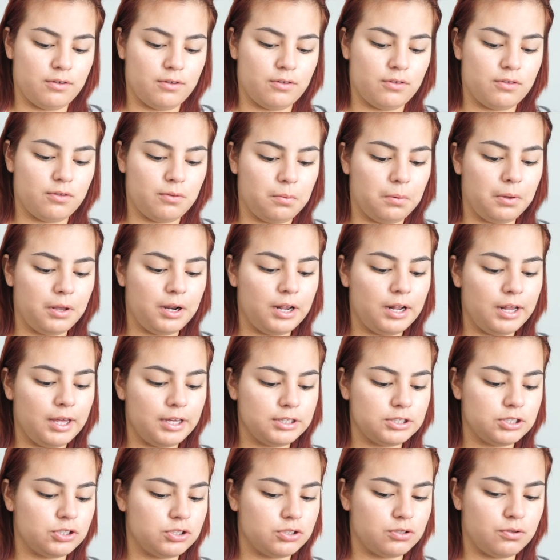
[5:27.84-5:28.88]
So what I
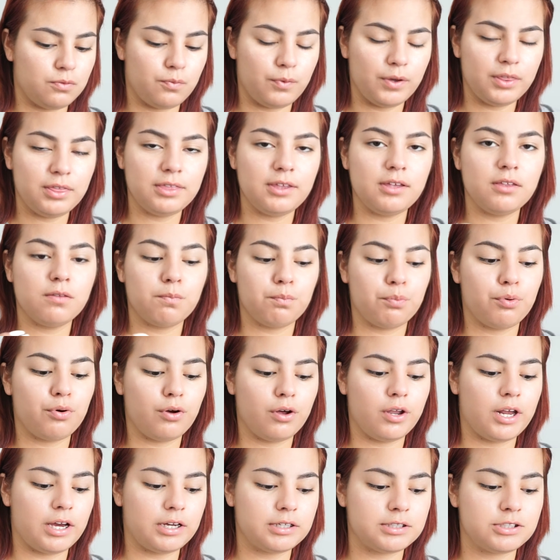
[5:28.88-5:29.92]
like to do with this
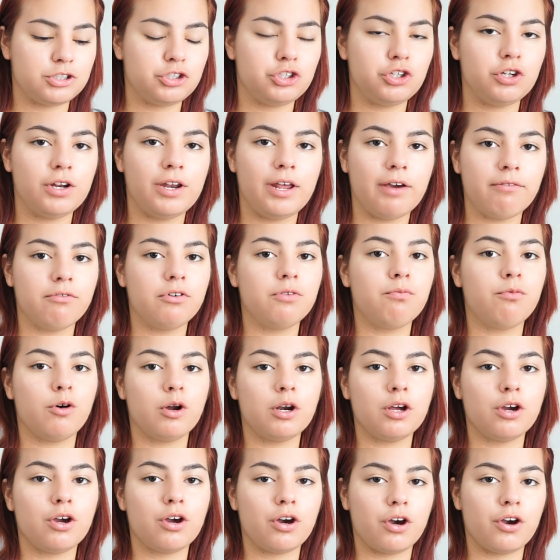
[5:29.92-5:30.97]
product, you never
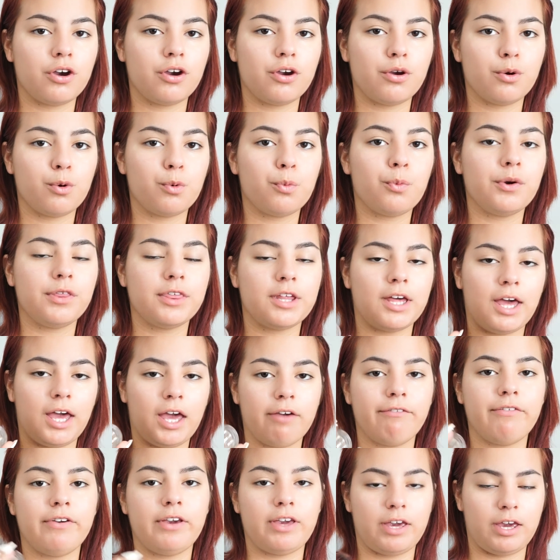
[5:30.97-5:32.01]
want to go with a
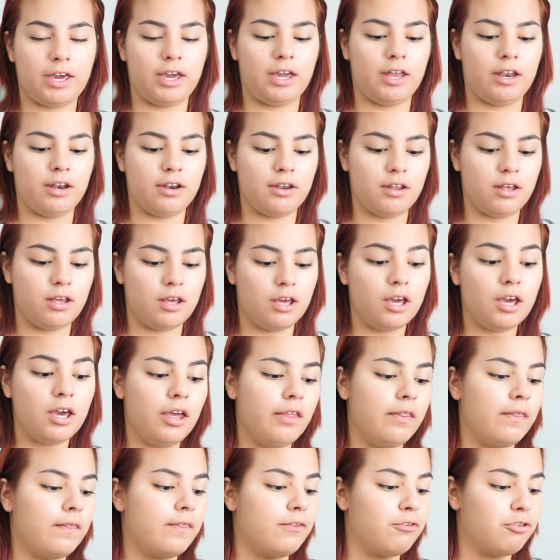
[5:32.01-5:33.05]
heavy hand.
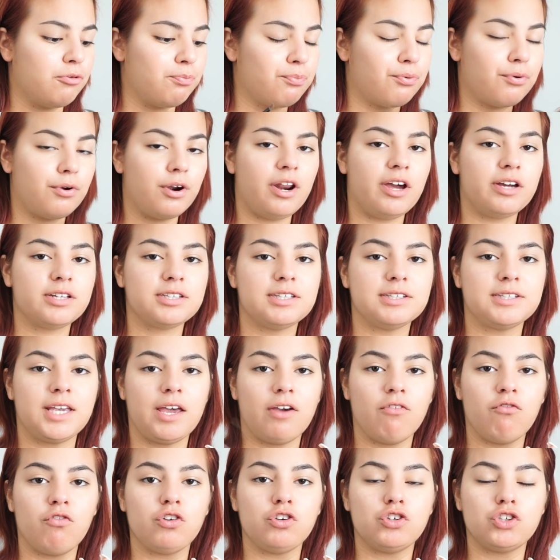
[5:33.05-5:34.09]
This product is
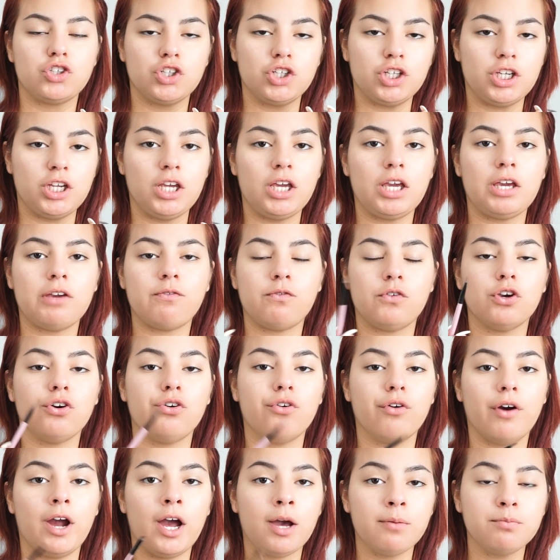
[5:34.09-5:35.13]
heavy duty. If you
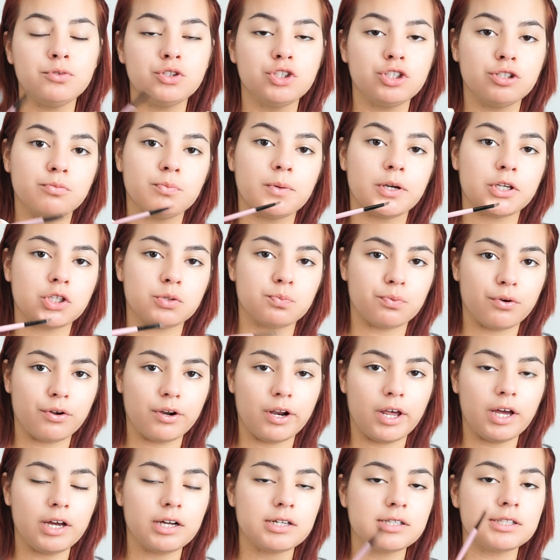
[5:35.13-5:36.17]
grab too much
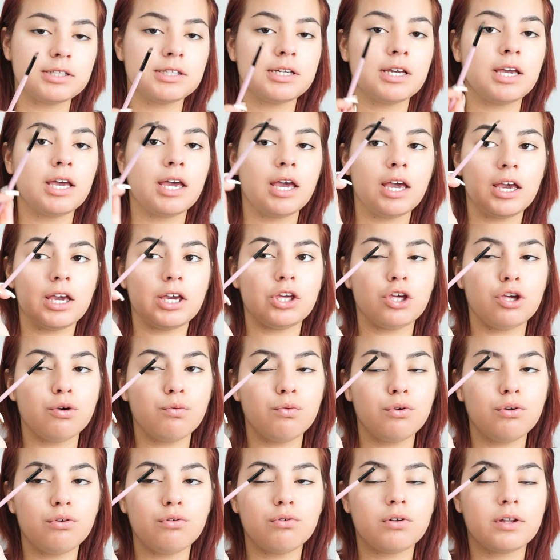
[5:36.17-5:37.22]
product, you
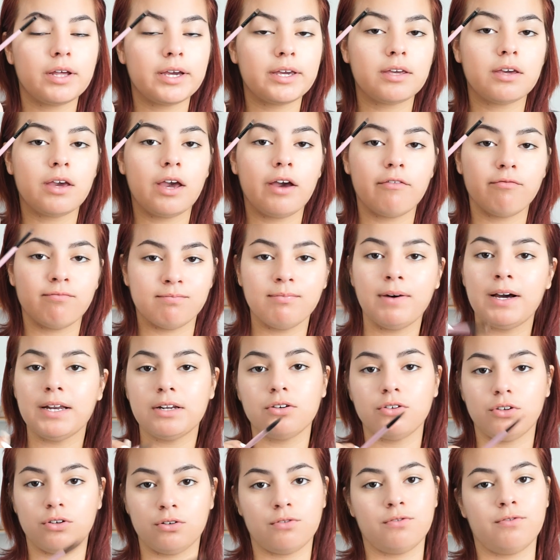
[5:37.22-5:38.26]
will look like you have mud
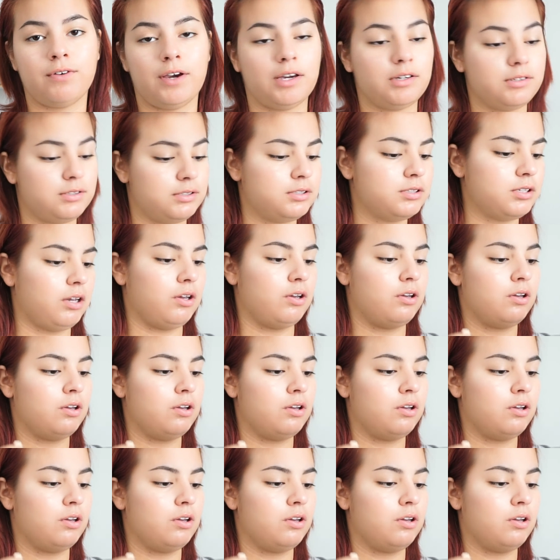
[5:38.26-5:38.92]
on your face. So